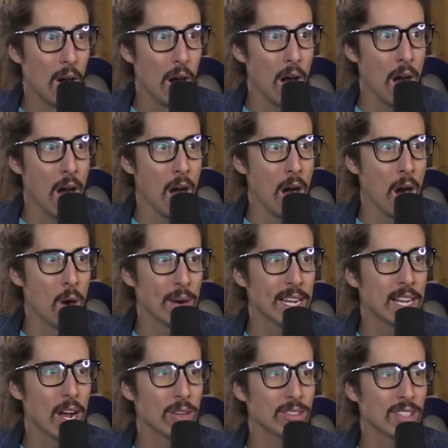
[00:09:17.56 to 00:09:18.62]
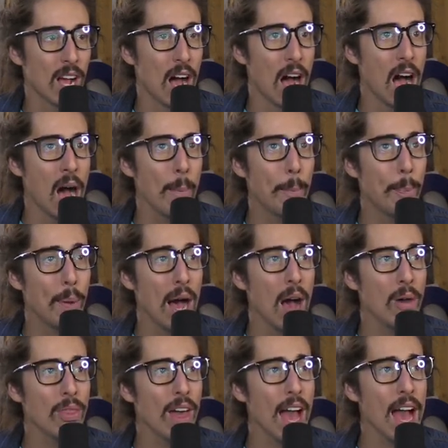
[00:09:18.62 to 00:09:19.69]
Oh, he goes up
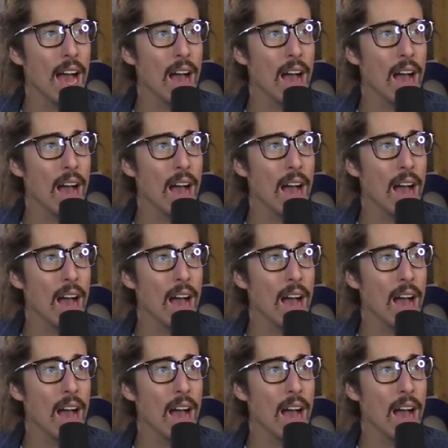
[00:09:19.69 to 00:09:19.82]
of the